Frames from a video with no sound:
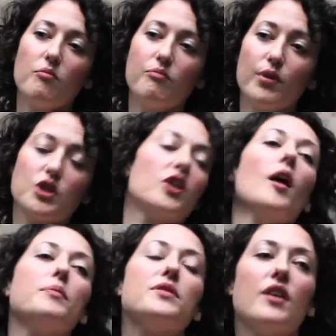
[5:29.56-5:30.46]

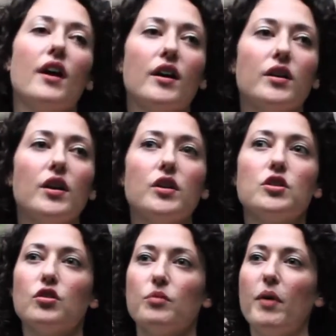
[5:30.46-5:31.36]
bookshops
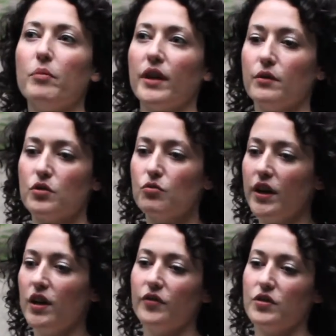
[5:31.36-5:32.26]
to the public. It was
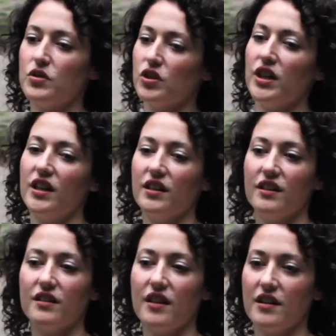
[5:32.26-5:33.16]
right off the street.
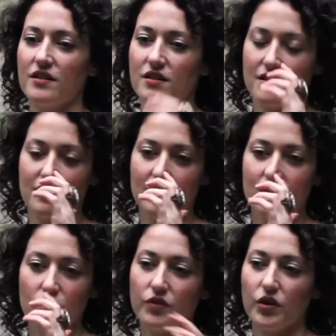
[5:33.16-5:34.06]
They
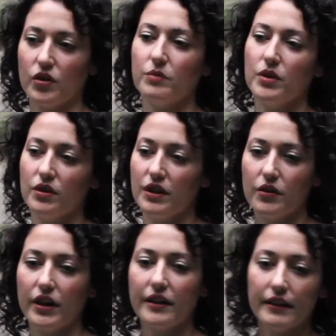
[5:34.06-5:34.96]
served their community
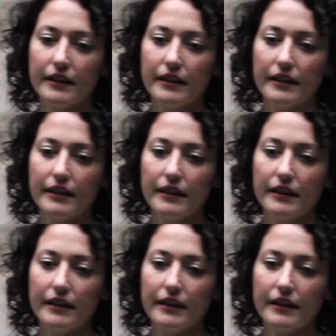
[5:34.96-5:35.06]
greatly.